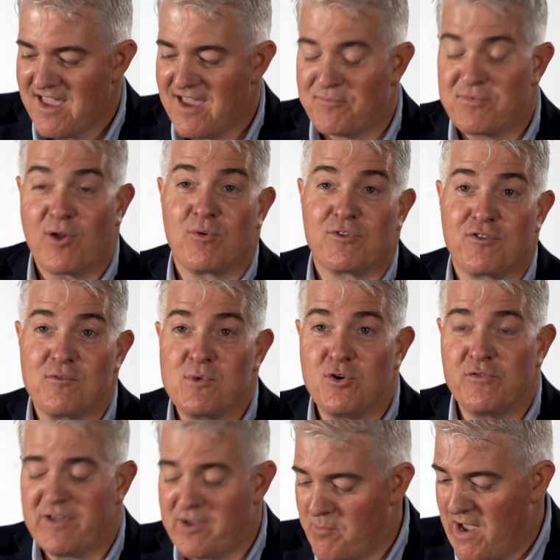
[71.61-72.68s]
If there was a
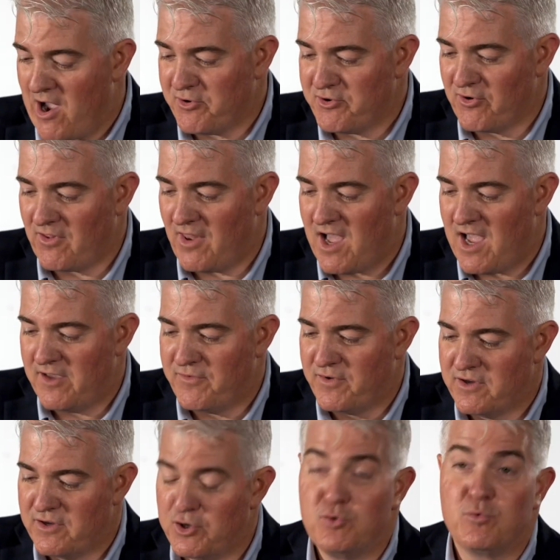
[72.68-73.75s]
movie about your life,
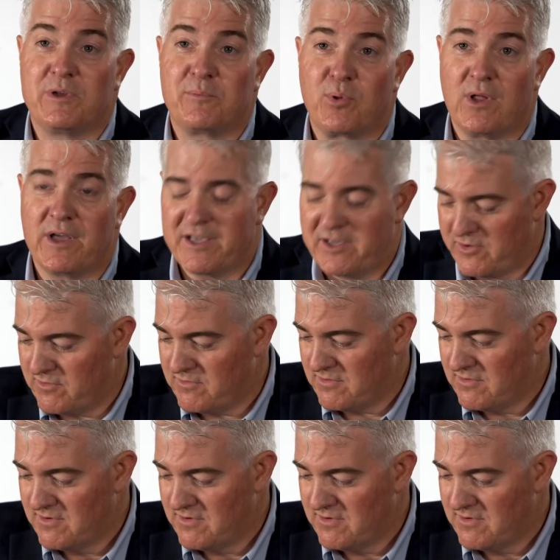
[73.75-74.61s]
who would play you?